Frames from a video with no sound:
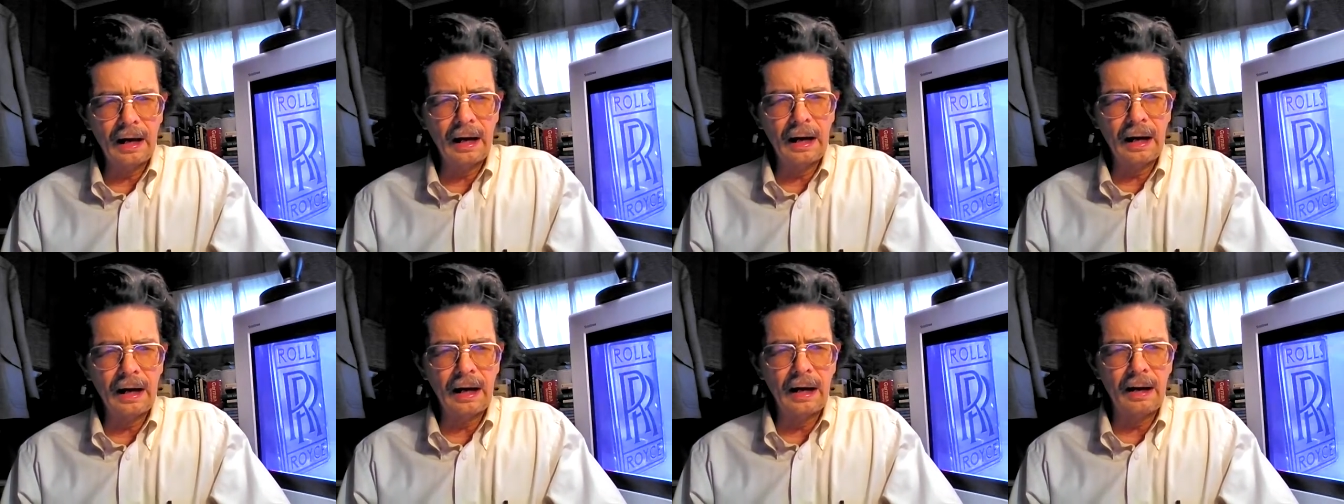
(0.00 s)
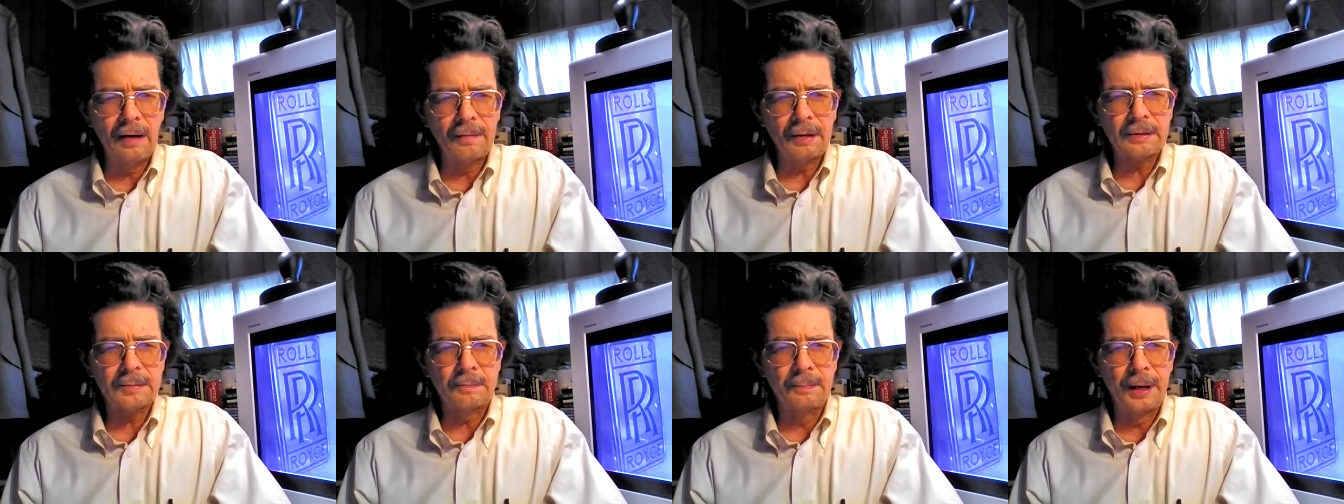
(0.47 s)
have
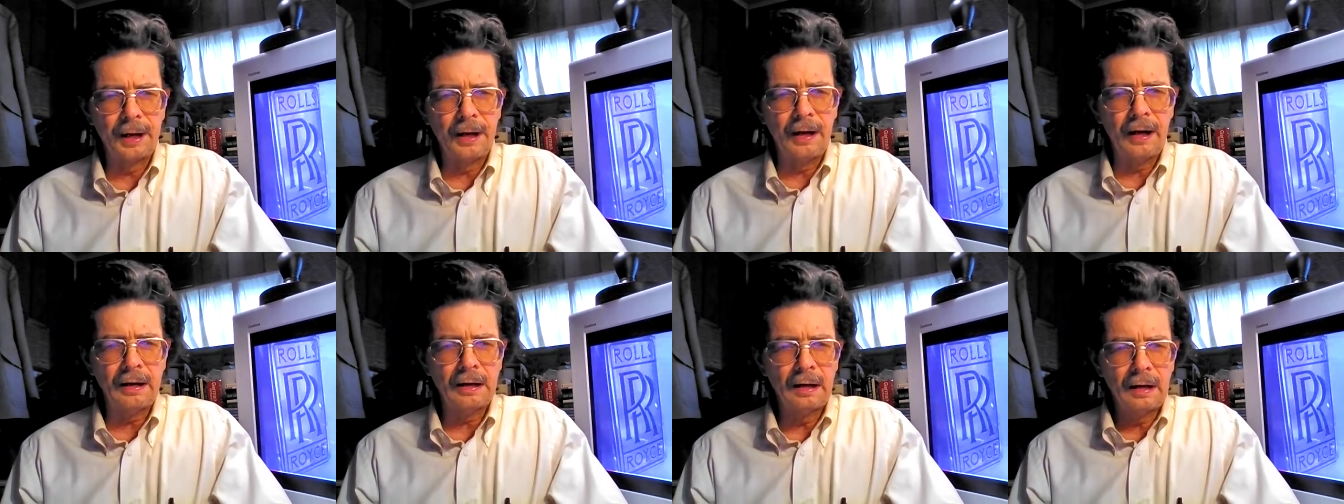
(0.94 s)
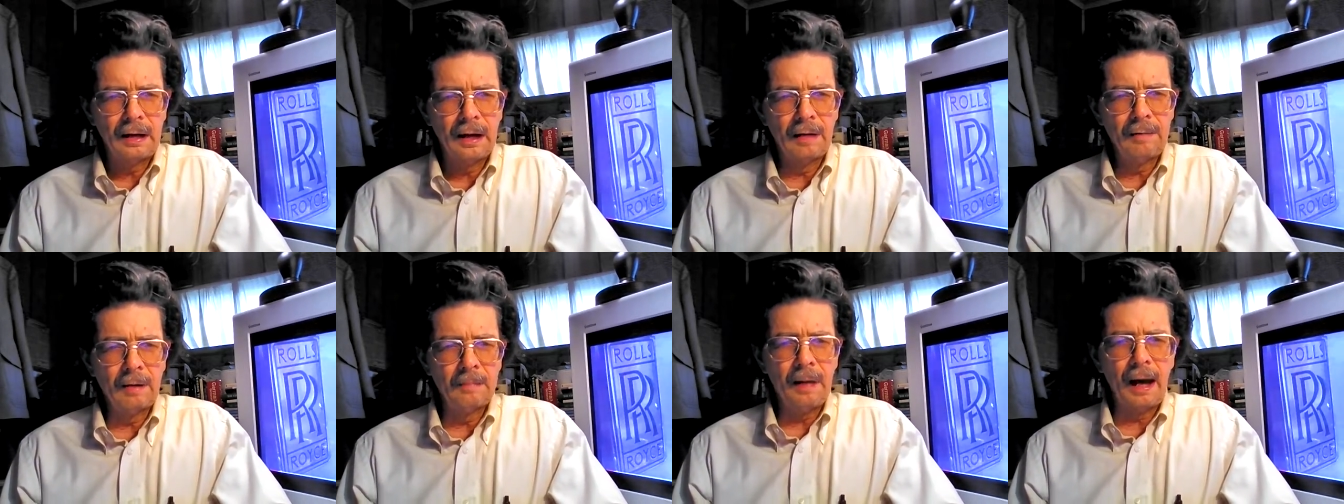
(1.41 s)
the spirit of
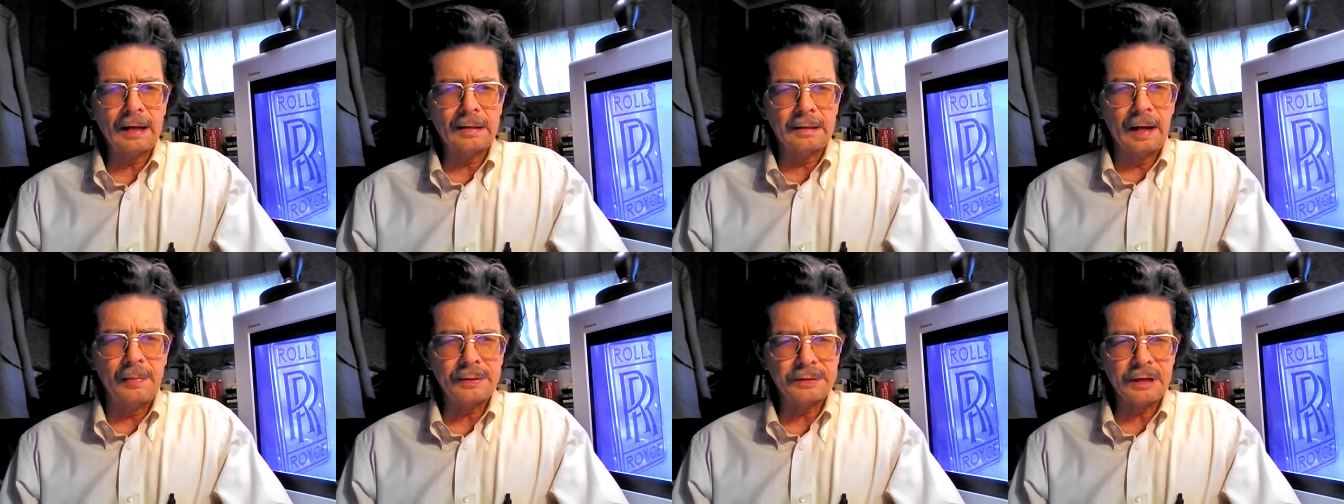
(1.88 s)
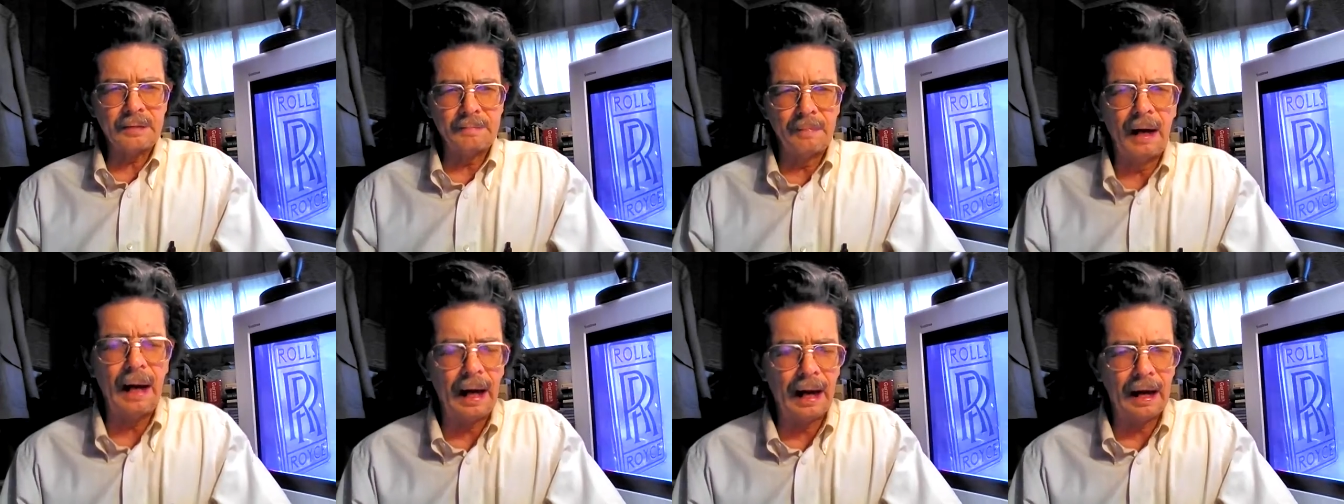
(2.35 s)
a magnificent
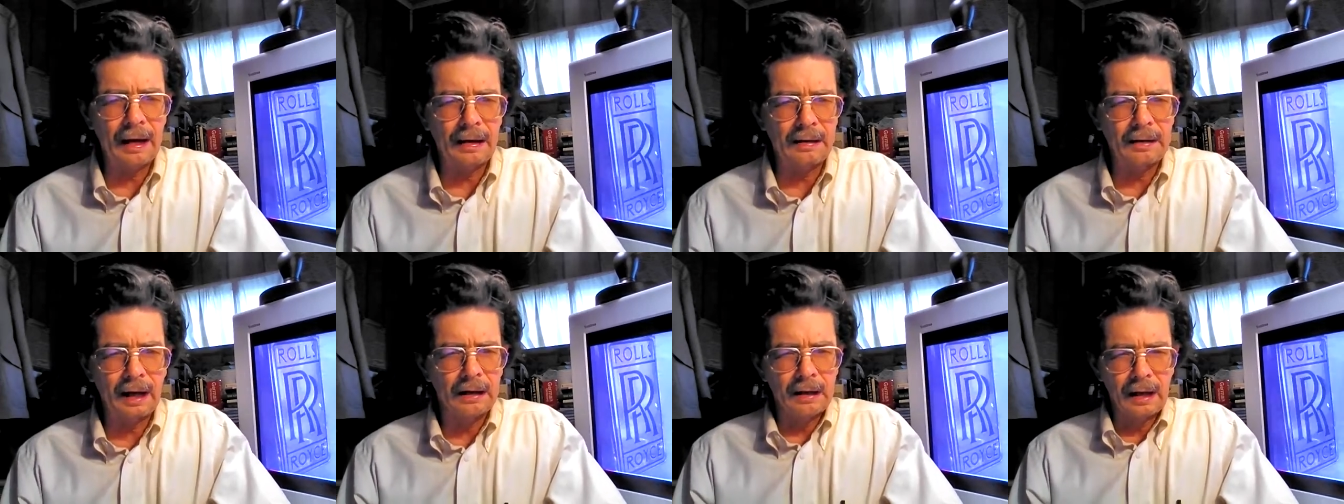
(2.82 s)
mind.